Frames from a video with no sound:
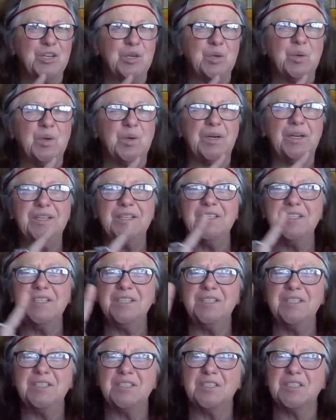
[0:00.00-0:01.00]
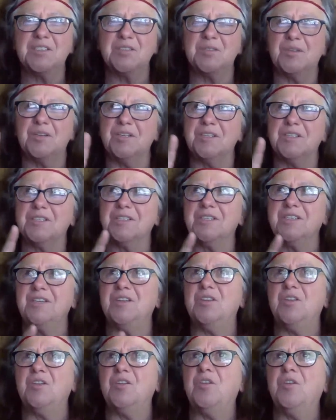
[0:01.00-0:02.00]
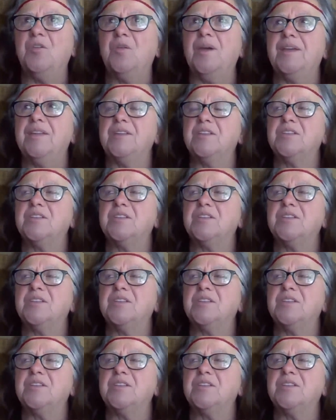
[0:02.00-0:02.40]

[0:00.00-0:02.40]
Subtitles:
What is the source? And